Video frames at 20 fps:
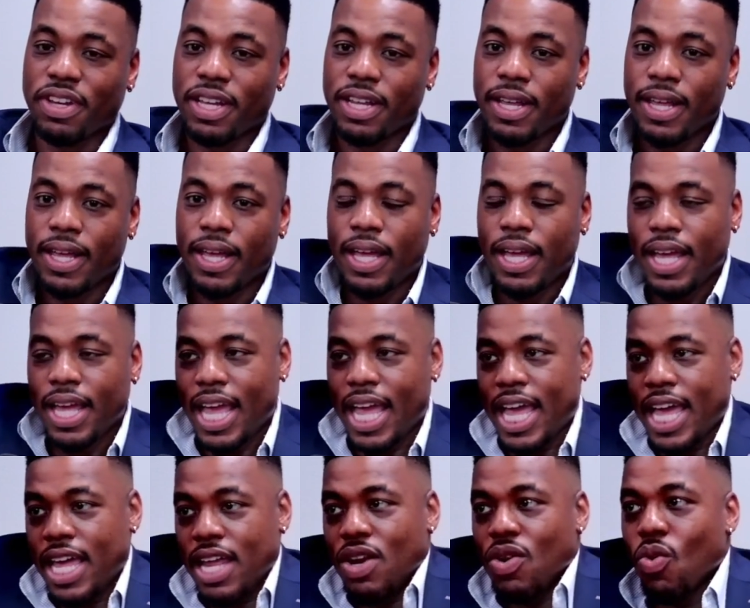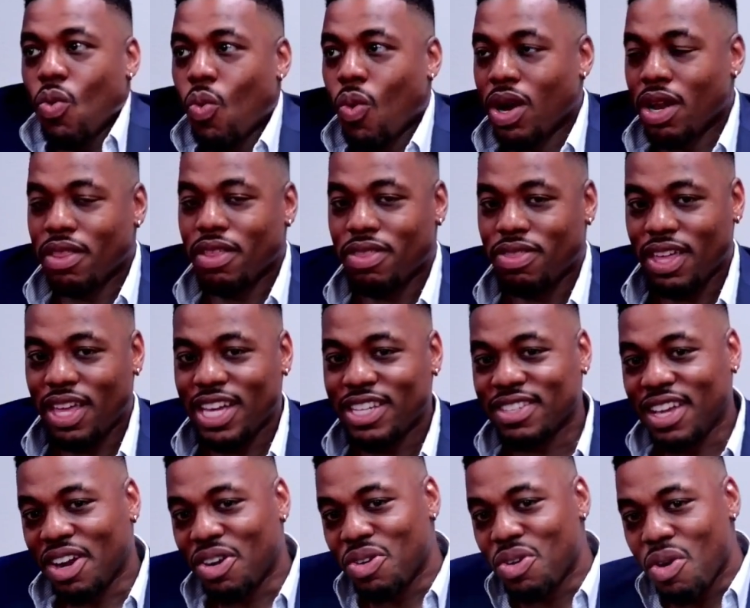There's only one. And one of the
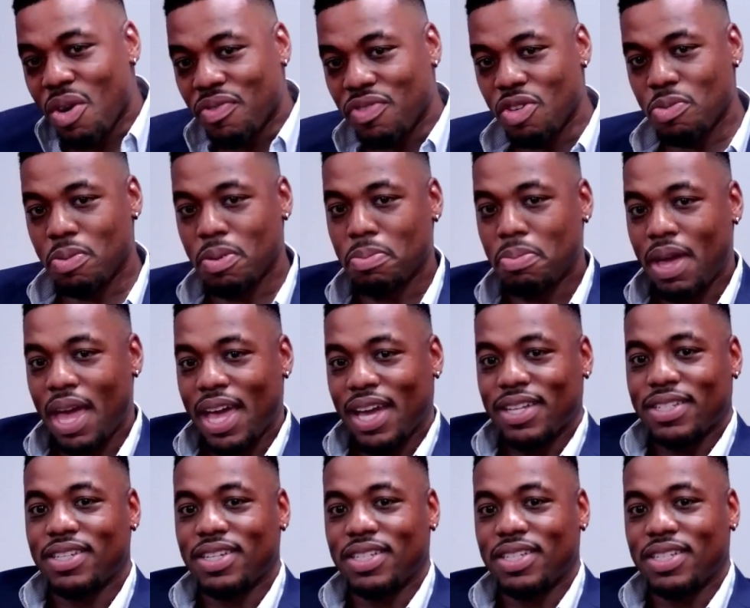things, I don't know if you've been paying